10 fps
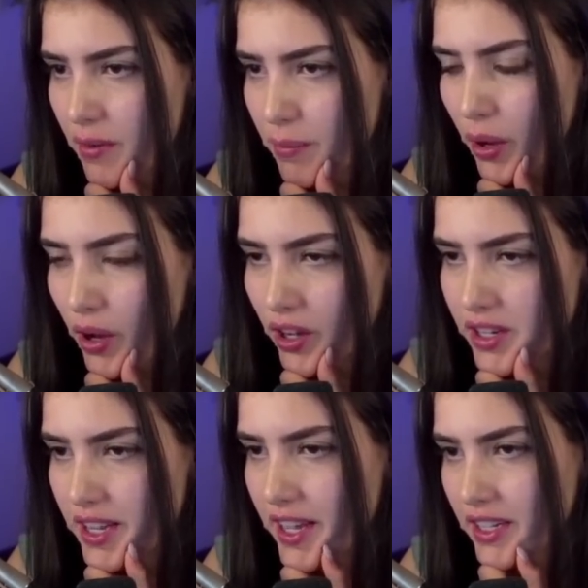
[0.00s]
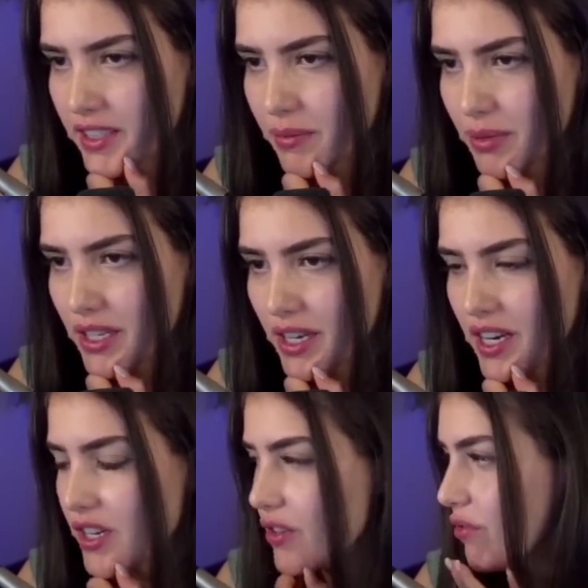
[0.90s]
pawn takes, but then
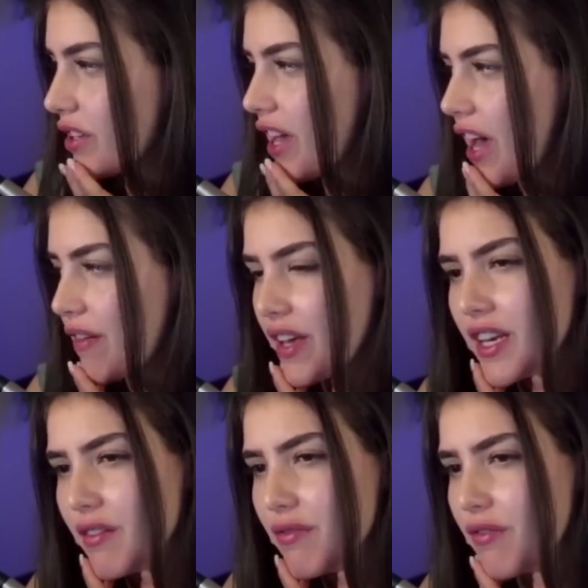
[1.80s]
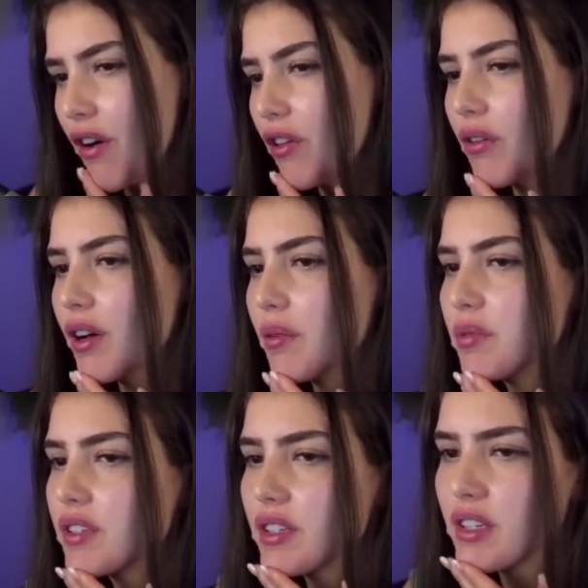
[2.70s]
I don't really have any
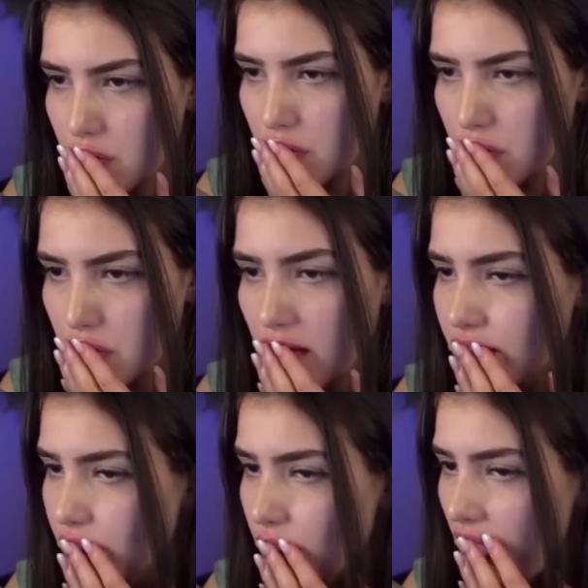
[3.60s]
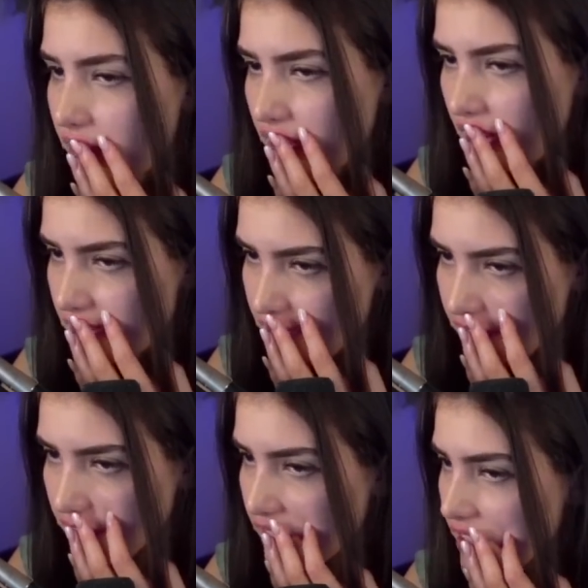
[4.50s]
follow-ups. I also have knight
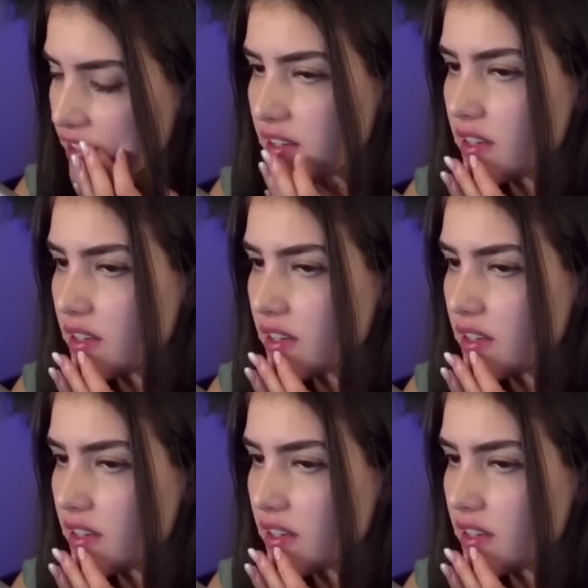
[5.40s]
d6.